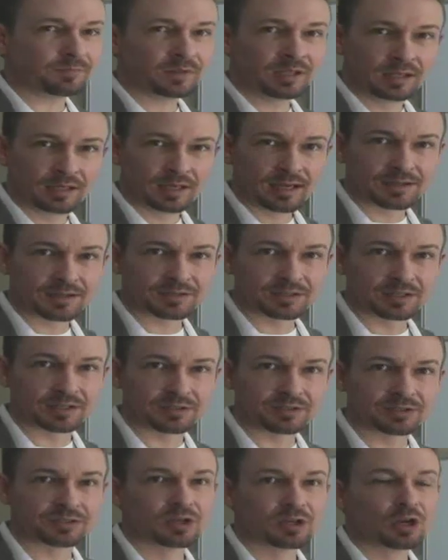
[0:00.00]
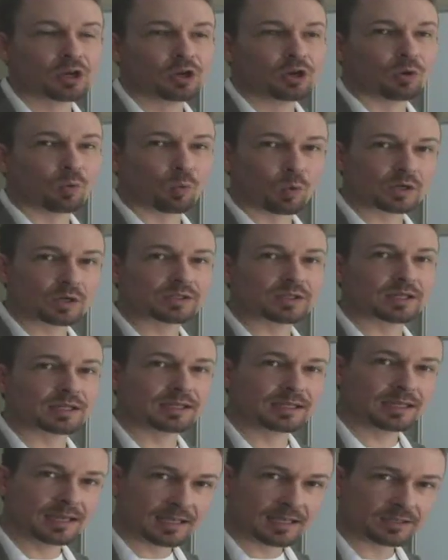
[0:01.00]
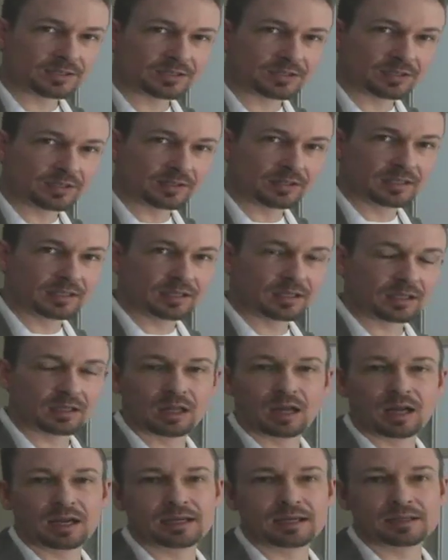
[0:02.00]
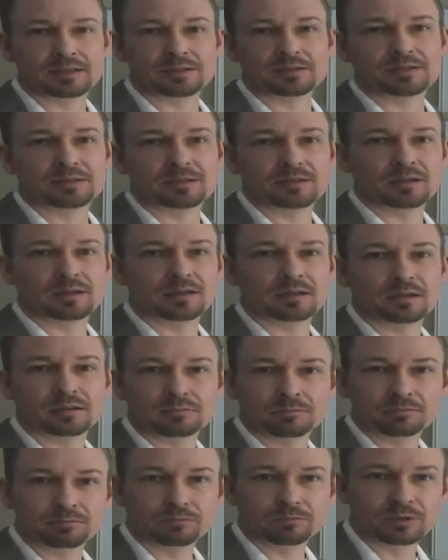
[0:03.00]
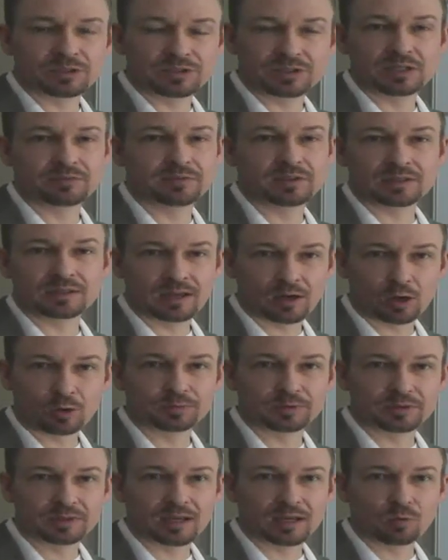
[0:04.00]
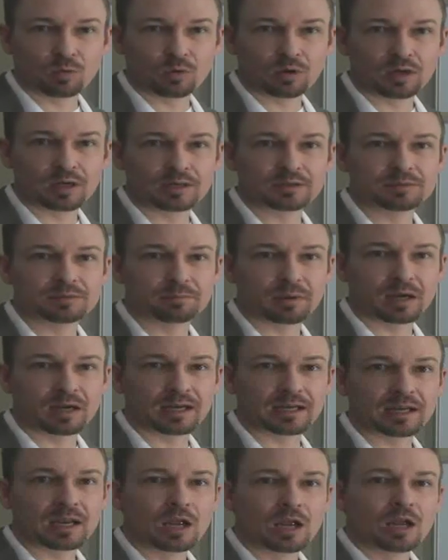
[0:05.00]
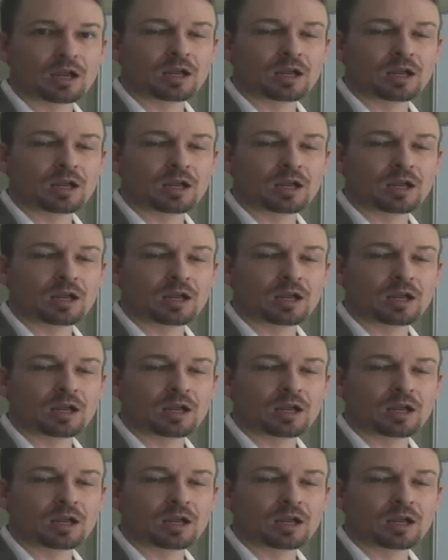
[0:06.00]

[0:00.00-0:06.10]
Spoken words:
in essence, worked against the client receiving the help that they want by